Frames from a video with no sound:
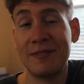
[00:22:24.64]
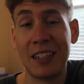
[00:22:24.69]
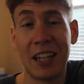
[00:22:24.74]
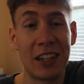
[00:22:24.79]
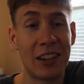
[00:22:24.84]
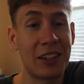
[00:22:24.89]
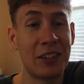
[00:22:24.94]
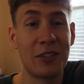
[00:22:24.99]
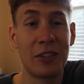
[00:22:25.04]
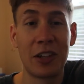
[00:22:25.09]

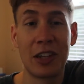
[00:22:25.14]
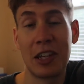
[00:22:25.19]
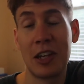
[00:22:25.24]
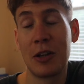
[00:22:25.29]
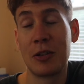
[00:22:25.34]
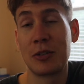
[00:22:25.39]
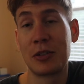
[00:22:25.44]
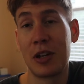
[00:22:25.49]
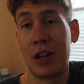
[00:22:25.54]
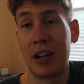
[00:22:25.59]
nothing really
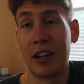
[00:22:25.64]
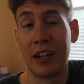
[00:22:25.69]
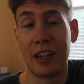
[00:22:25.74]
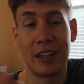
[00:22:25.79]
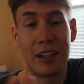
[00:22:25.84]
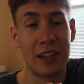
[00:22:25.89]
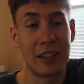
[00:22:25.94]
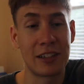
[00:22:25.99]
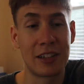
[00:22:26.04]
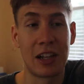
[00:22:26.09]
goes on.
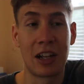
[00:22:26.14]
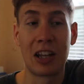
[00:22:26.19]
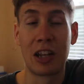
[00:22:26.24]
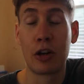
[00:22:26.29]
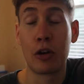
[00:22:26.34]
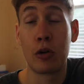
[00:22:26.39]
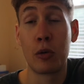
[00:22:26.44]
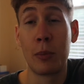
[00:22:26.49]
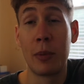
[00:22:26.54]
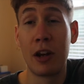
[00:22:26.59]
It does a
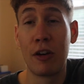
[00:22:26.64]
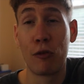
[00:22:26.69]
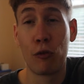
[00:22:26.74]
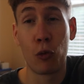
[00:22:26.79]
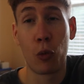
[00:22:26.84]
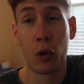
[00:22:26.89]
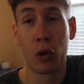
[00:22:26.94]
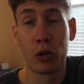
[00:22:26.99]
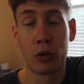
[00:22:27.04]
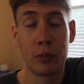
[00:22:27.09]
little bit of
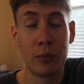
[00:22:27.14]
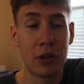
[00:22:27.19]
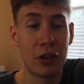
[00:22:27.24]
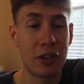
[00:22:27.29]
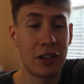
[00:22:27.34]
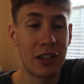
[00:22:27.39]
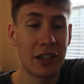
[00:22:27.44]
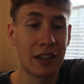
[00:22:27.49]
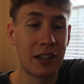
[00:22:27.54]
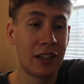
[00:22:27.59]
world
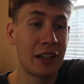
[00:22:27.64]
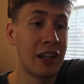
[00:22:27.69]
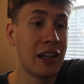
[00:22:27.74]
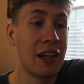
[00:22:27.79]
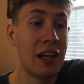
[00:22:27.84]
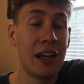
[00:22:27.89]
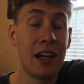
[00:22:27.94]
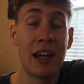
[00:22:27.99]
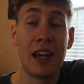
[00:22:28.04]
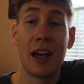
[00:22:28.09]
building
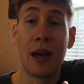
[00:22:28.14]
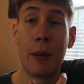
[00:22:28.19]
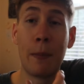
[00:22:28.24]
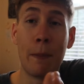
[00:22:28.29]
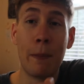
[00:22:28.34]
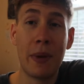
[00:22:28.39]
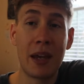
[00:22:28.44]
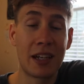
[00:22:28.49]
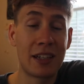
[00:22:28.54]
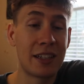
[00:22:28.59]

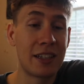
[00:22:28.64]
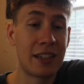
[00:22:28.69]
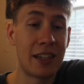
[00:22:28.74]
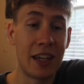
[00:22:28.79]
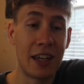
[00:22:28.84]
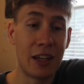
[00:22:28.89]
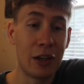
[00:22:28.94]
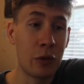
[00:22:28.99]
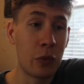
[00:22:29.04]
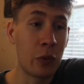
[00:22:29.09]
mixed
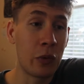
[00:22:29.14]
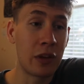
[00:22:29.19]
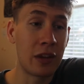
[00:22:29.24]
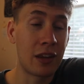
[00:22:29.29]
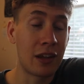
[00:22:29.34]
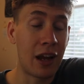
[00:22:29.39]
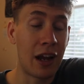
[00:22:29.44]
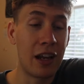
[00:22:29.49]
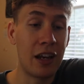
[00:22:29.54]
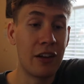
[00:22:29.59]
in
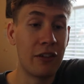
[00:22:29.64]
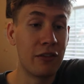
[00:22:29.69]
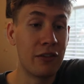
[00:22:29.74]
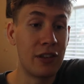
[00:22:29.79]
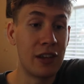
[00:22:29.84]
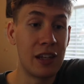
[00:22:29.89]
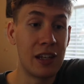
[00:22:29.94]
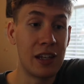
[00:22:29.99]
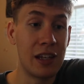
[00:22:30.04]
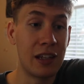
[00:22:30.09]
with kind of
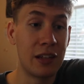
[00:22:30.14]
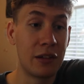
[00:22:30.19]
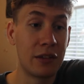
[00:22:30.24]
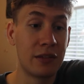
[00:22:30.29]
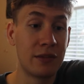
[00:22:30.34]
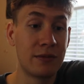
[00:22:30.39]
the